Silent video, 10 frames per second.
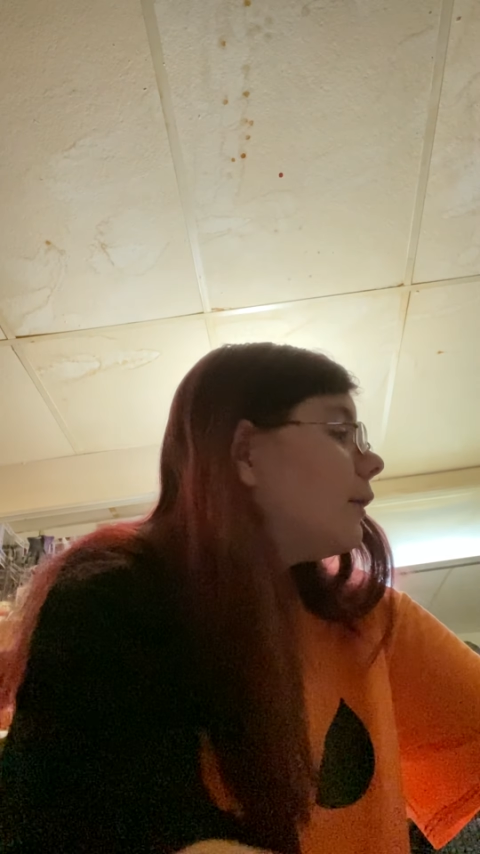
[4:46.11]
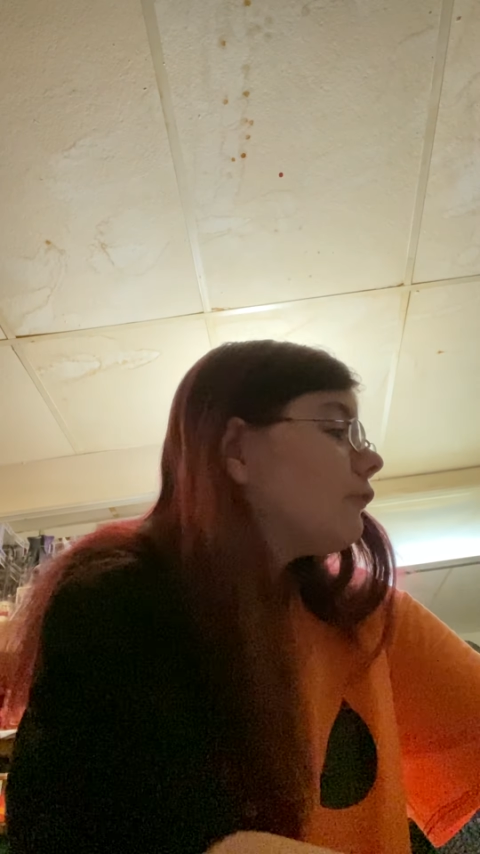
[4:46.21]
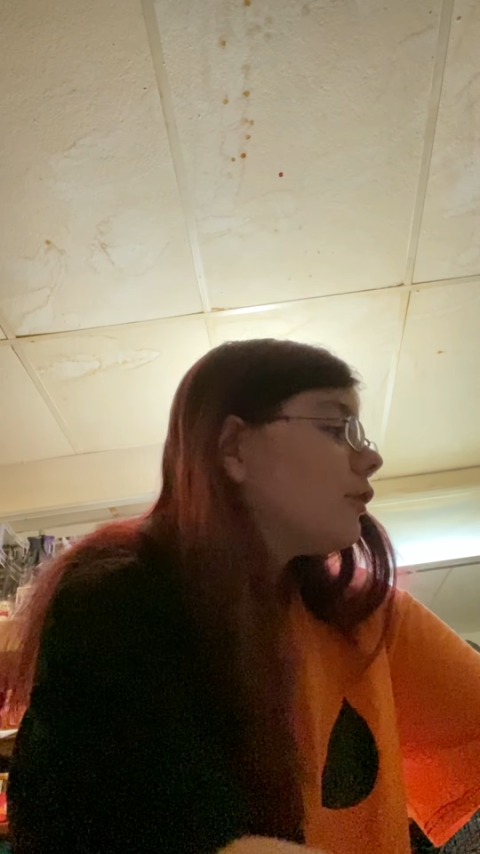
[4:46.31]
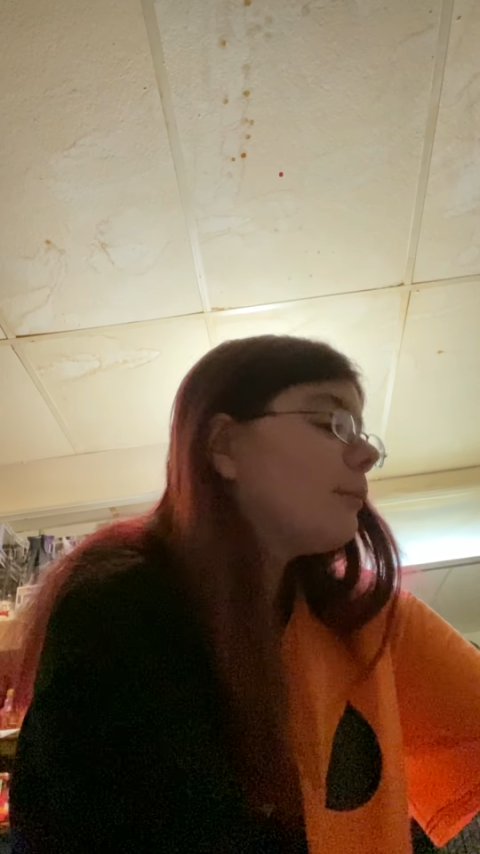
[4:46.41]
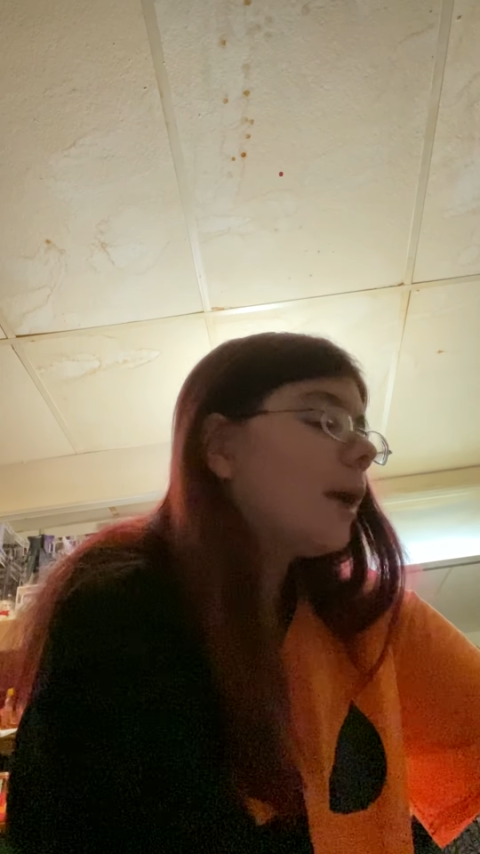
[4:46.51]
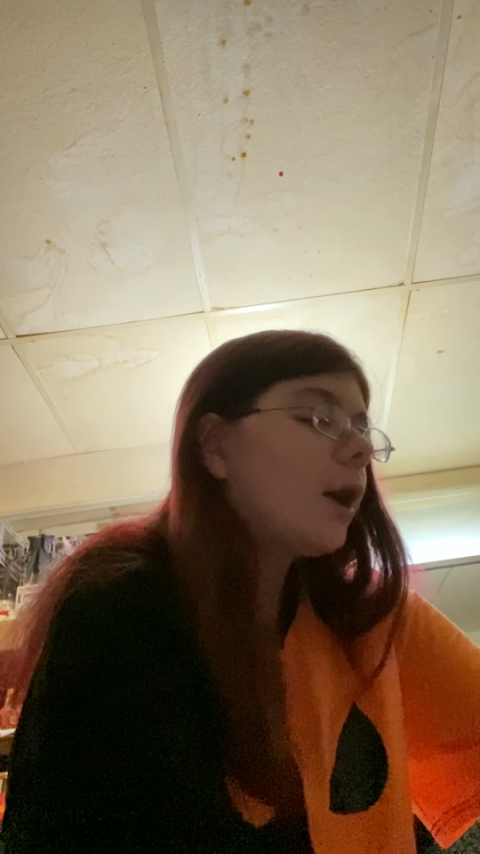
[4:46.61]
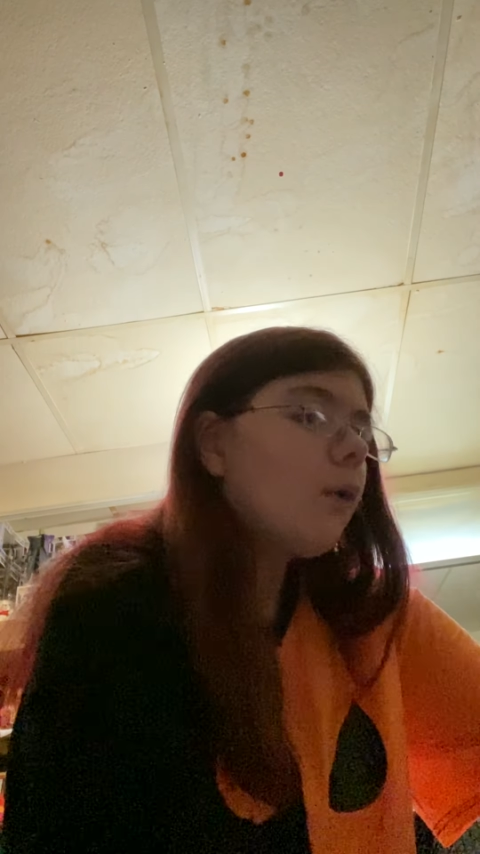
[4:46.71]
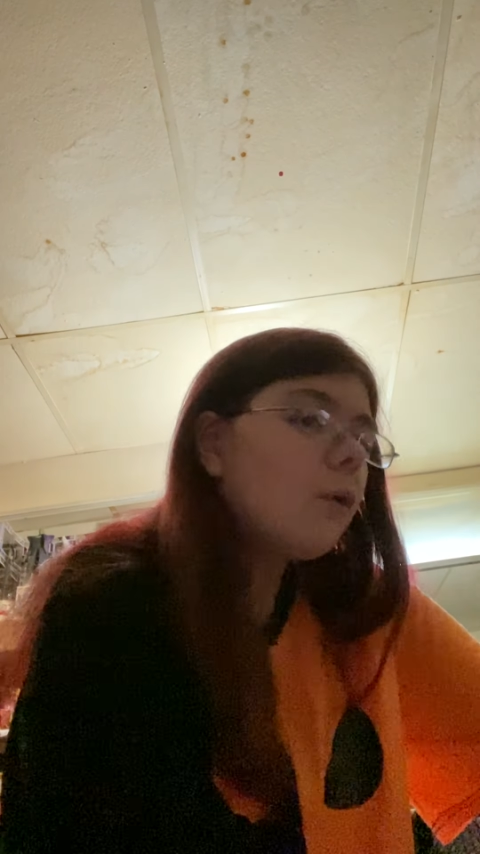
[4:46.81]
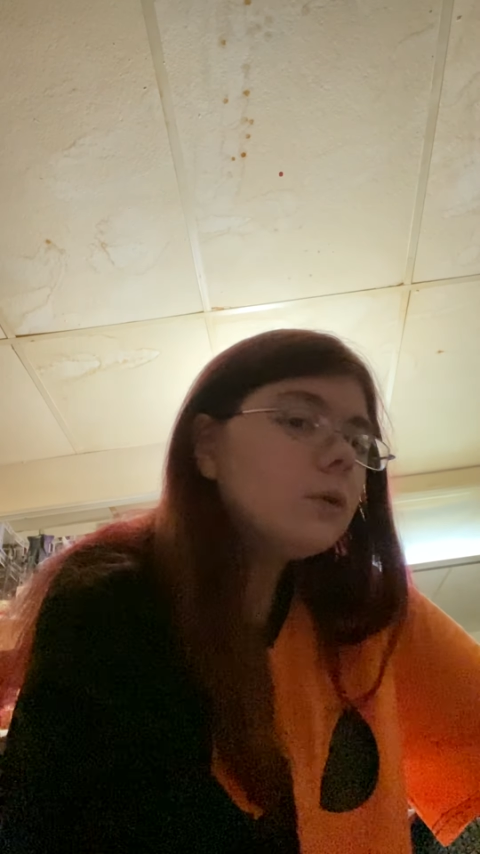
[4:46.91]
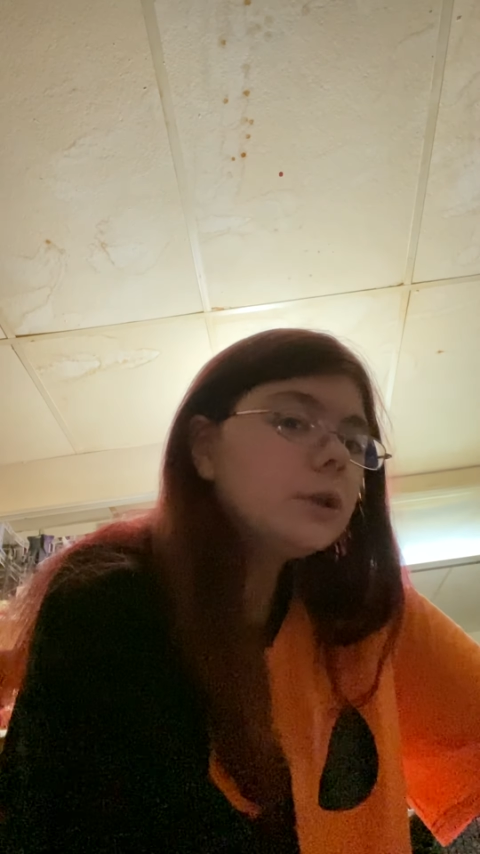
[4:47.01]
for my
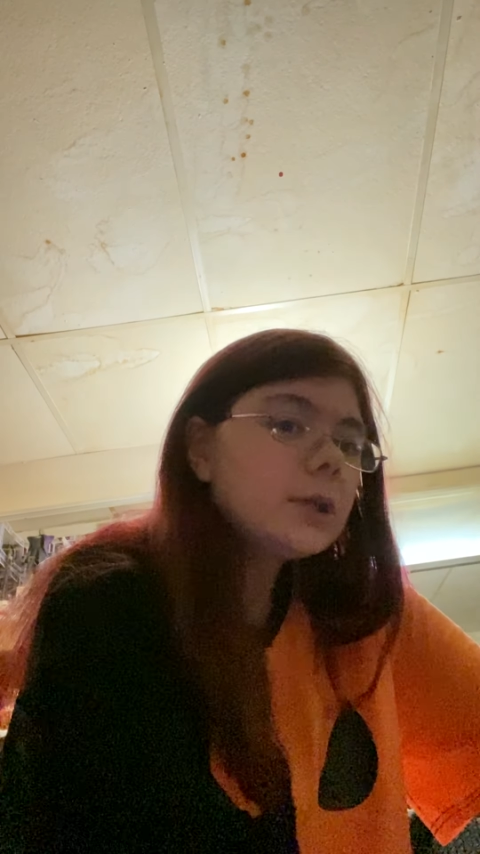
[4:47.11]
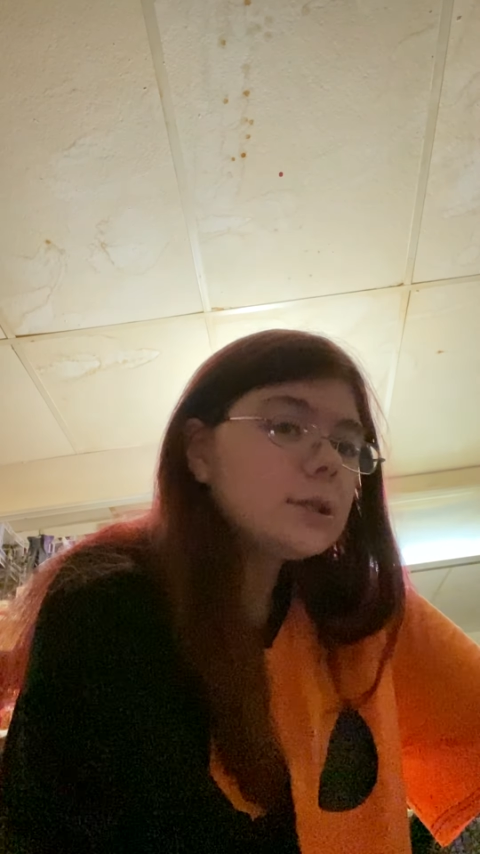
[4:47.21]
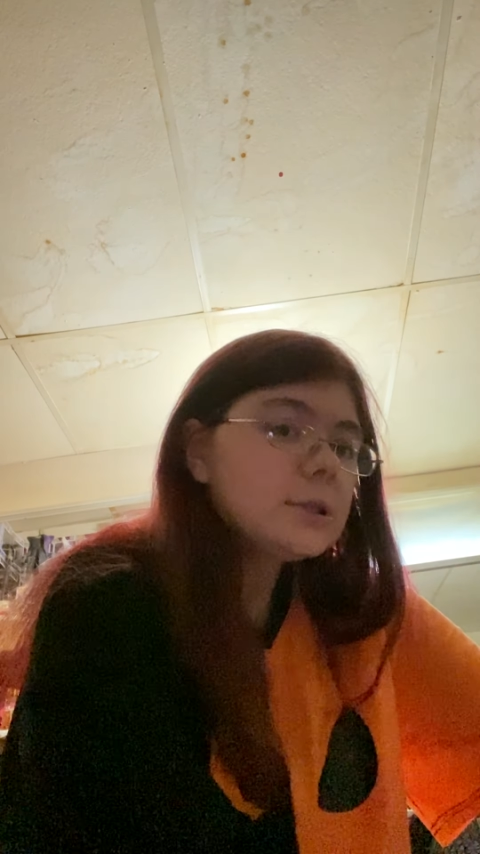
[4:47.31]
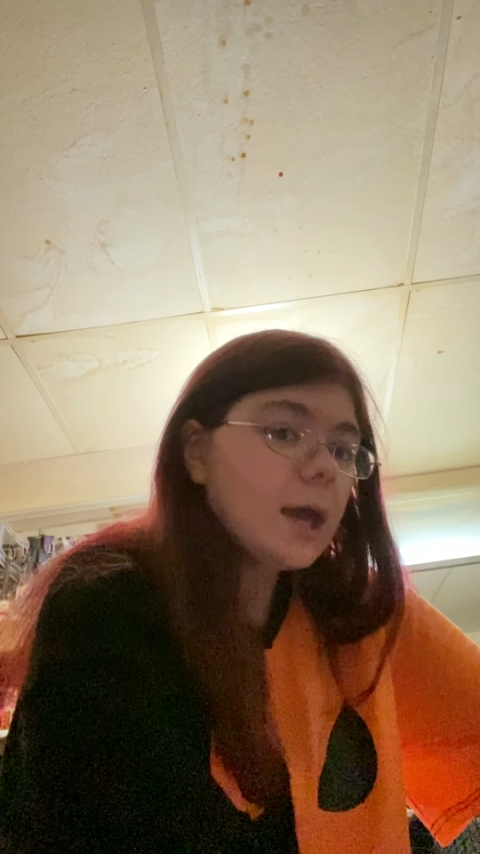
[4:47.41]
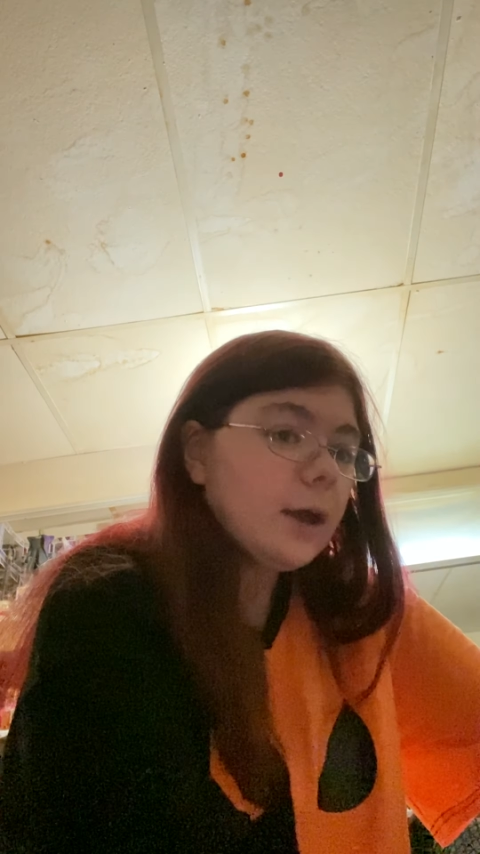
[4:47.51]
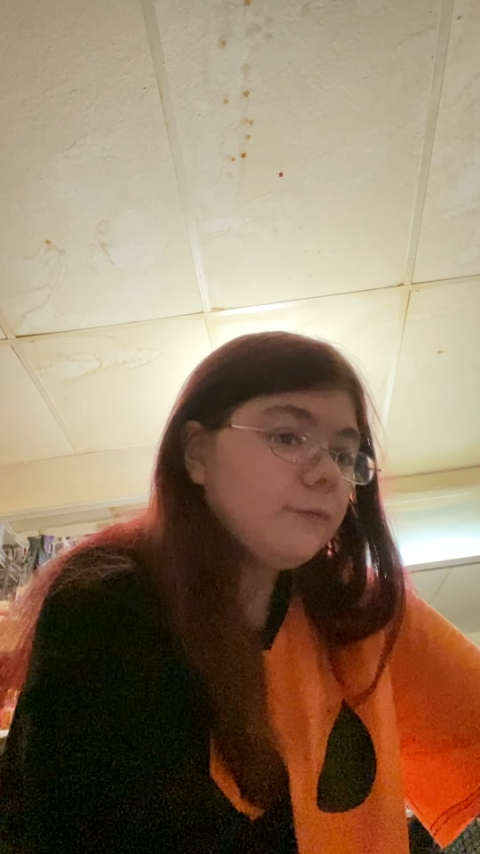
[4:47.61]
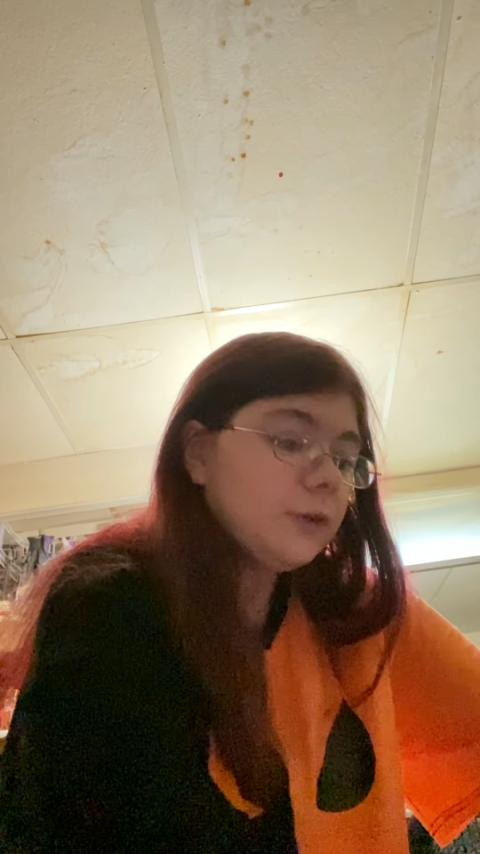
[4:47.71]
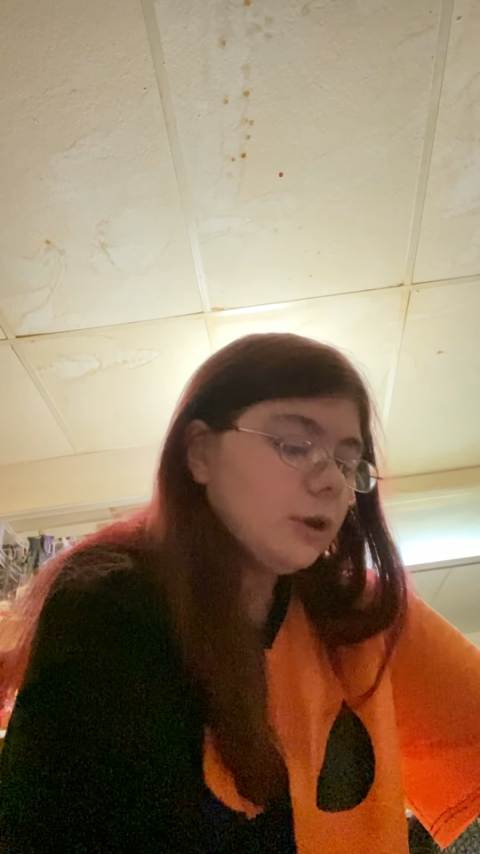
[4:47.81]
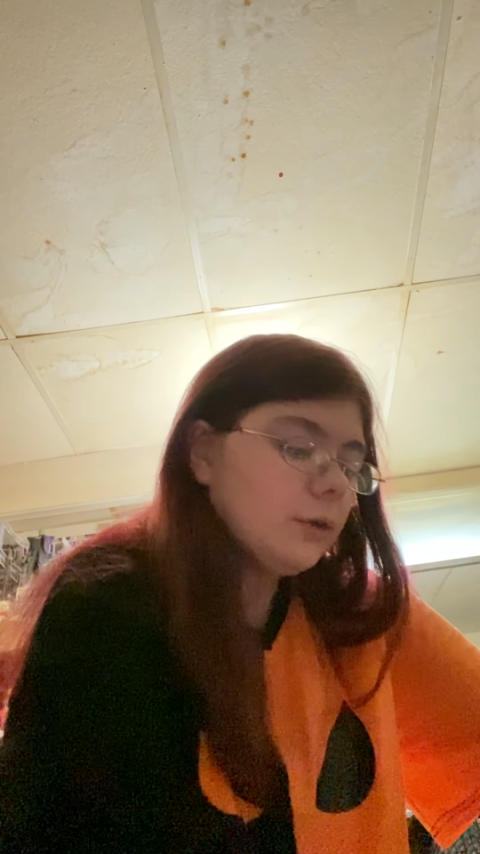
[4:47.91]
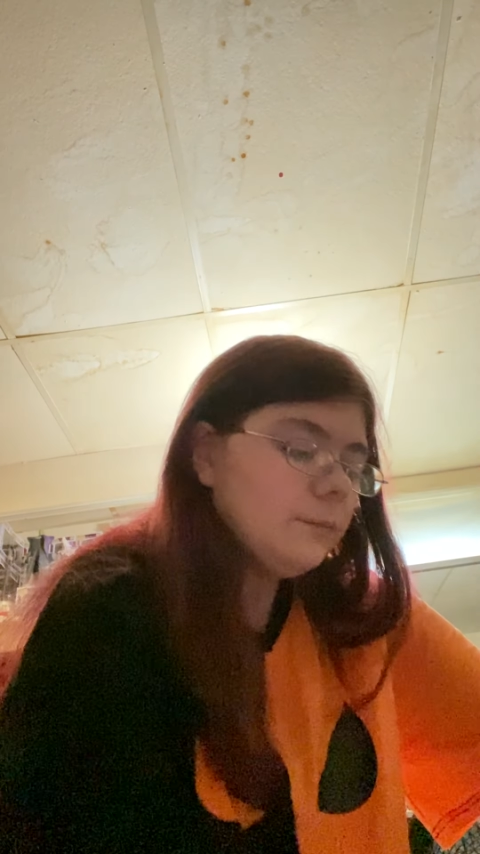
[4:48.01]
oldest
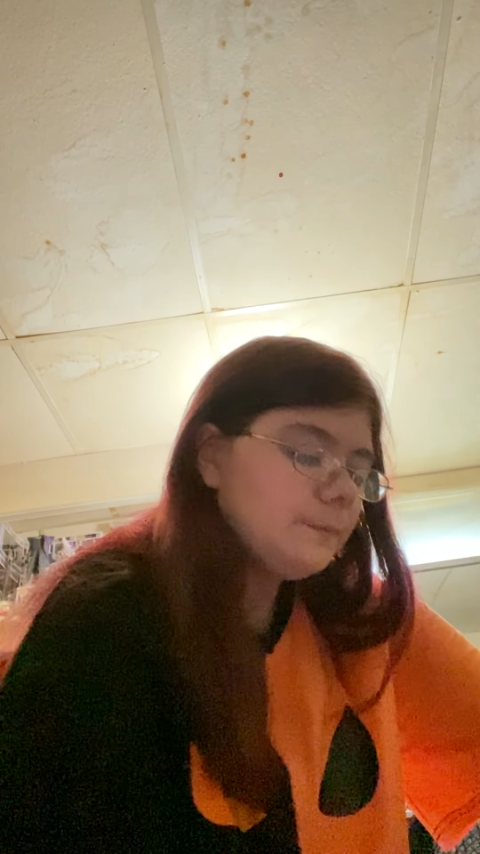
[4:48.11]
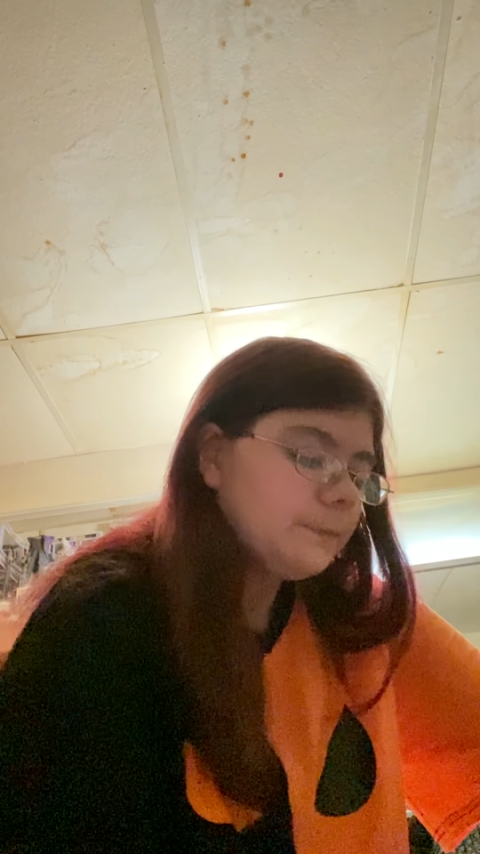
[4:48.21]
nephew,